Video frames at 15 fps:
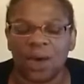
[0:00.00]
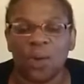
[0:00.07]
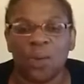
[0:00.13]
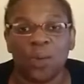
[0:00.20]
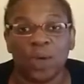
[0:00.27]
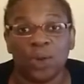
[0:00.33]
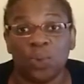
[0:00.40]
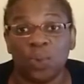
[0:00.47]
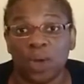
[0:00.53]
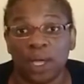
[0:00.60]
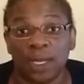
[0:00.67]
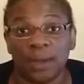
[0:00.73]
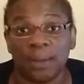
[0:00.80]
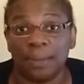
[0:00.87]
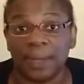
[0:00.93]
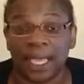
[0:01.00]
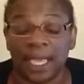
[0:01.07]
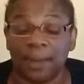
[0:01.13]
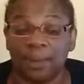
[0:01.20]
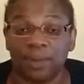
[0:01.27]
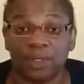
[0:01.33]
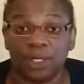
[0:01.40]
would one be
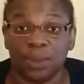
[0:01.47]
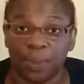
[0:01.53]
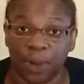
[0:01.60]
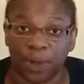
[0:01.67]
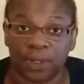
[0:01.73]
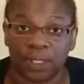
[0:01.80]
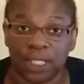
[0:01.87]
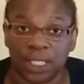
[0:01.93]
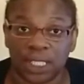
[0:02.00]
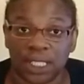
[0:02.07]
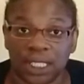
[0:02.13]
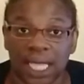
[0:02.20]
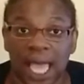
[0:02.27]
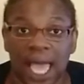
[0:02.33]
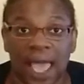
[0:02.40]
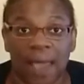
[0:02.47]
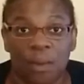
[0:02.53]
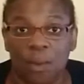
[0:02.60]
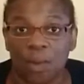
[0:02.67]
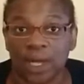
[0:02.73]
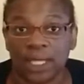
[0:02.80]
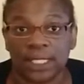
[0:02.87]
able to purchase at
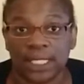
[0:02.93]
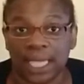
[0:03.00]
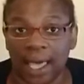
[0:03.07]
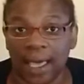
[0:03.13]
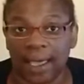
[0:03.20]
one time?